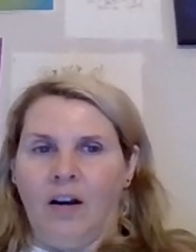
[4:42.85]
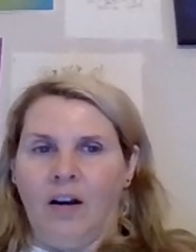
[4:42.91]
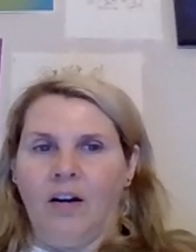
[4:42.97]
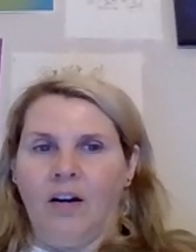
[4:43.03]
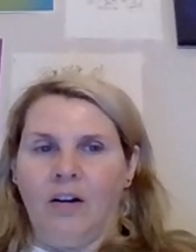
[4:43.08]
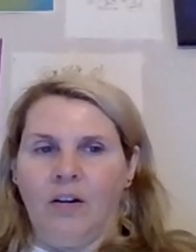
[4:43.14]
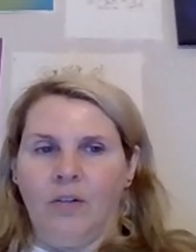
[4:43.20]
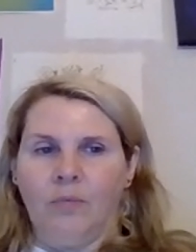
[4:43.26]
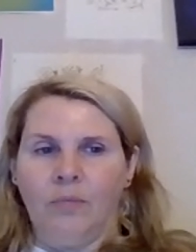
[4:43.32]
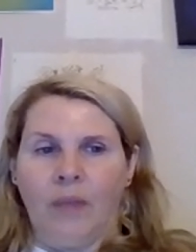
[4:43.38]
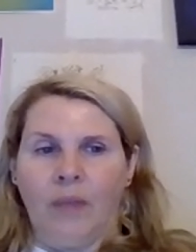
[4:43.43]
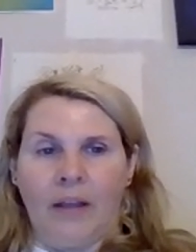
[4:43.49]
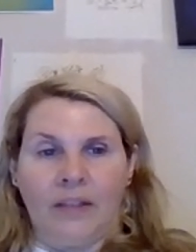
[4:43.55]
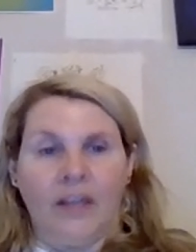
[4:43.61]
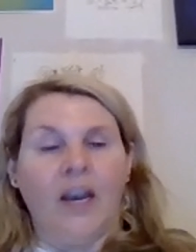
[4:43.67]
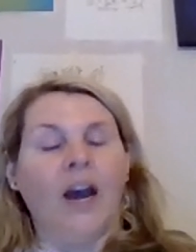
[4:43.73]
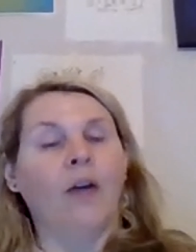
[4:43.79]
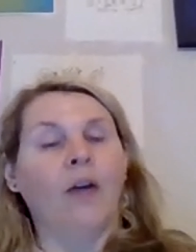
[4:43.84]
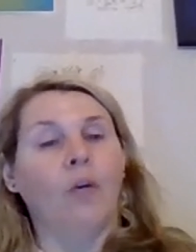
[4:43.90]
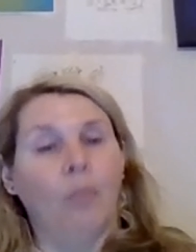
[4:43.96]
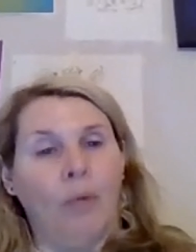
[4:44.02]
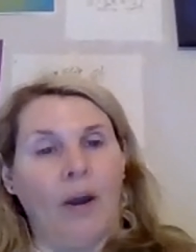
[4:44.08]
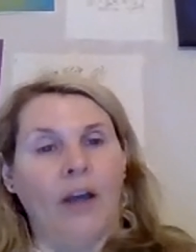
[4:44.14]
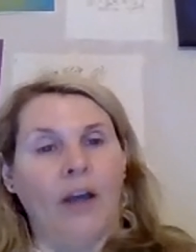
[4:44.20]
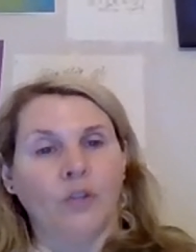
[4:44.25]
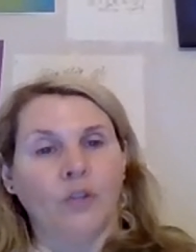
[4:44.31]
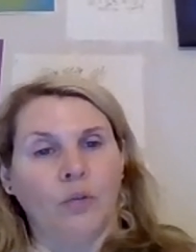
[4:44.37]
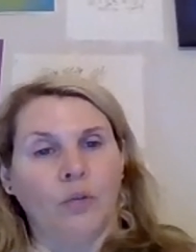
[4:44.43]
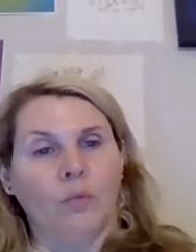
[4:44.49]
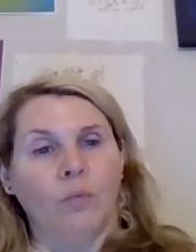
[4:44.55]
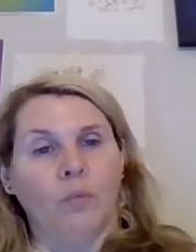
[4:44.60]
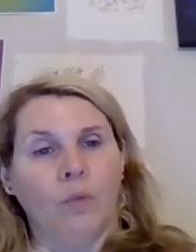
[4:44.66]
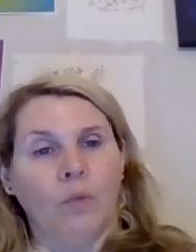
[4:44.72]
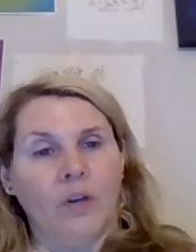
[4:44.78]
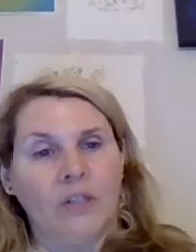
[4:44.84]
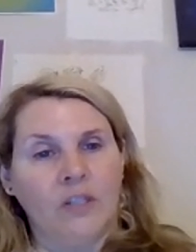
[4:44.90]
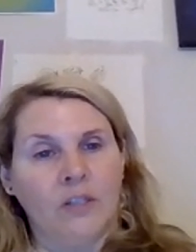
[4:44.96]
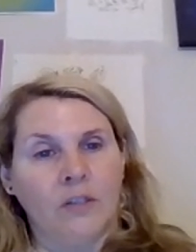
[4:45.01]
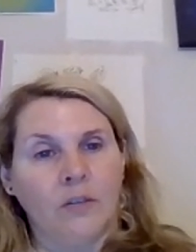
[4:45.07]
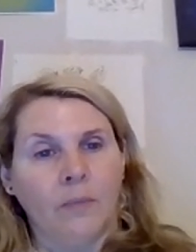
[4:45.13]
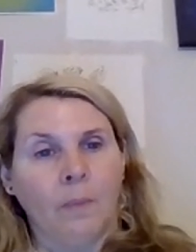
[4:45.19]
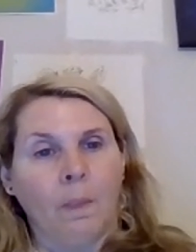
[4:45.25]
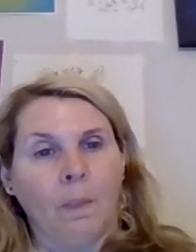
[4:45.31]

like the chiropractor was,